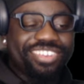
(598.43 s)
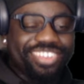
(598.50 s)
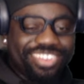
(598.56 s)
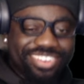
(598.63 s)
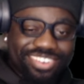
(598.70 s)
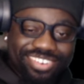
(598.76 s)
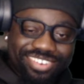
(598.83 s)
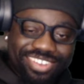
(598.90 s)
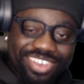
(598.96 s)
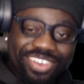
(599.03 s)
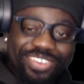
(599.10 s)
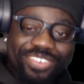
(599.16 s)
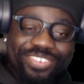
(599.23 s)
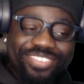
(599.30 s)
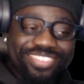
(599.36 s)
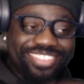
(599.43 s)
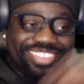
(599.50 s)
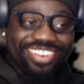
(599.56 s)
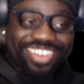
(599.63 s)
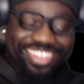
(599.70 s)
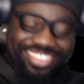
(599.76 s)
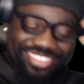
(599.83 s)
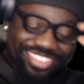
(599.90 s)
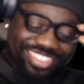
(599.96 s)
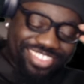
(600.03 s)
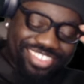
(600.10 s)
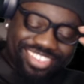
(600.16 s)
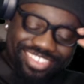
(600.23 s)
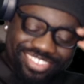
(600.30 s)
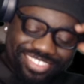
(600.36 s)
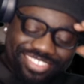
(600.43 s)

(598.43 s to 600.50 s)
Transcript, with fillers: and hoes and all those other things